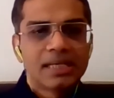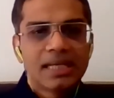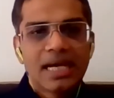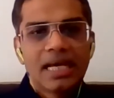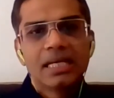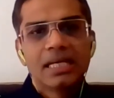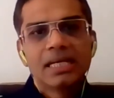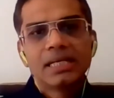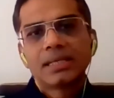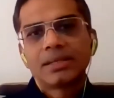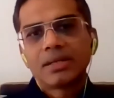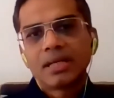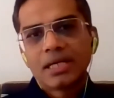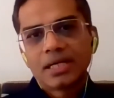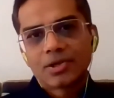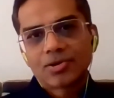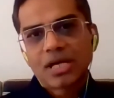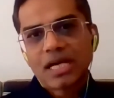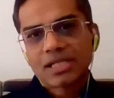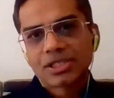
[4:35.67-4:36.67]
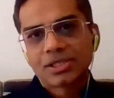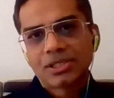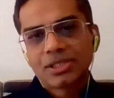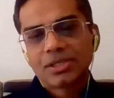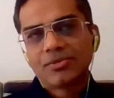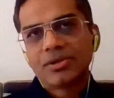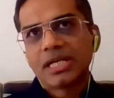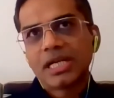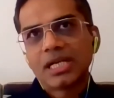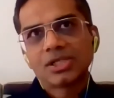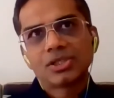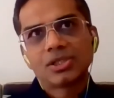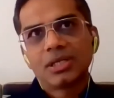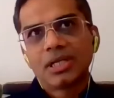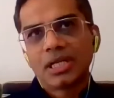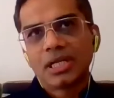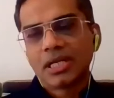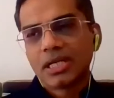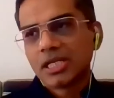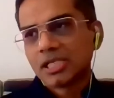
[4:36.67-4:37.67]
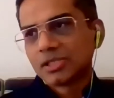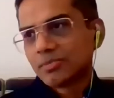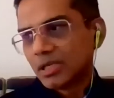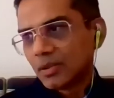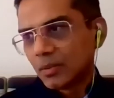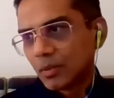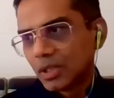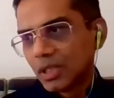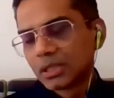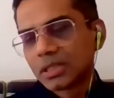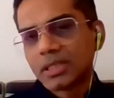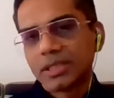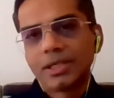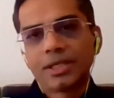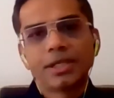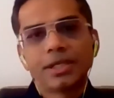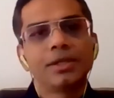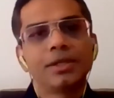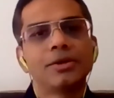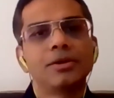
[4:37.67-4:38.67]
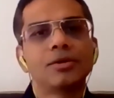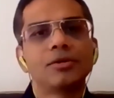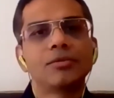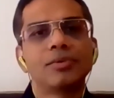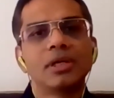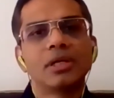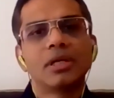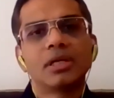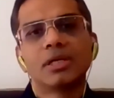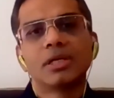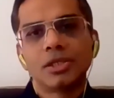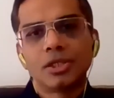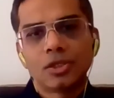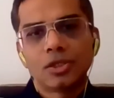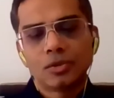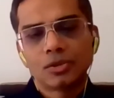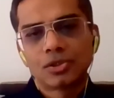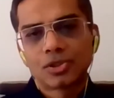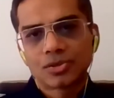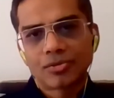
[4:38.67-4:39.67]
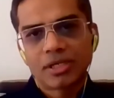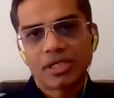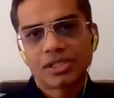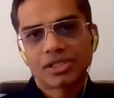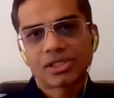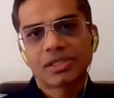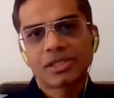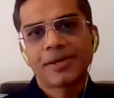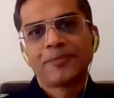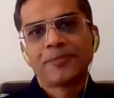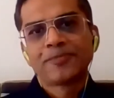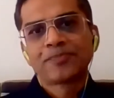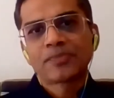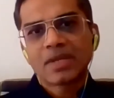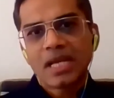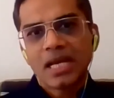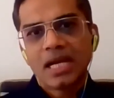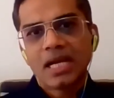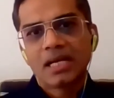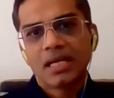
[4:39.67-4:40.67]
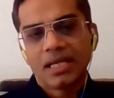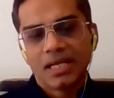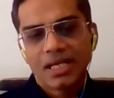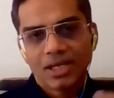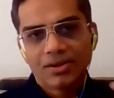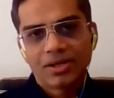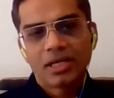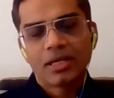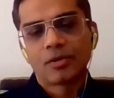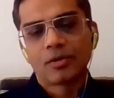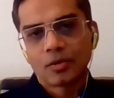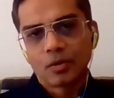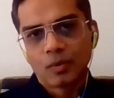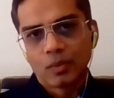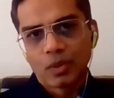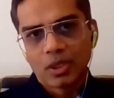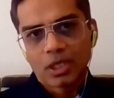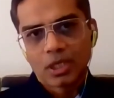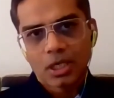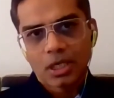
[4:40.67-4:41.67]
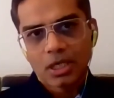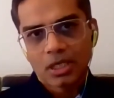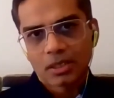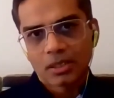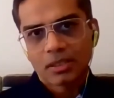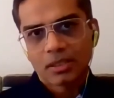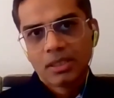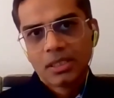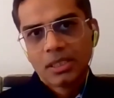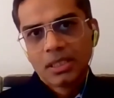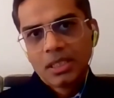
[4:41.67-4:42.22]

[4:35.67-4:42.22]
Talent attraction, retention, engagement will continue to be a huge risk and an area to work on.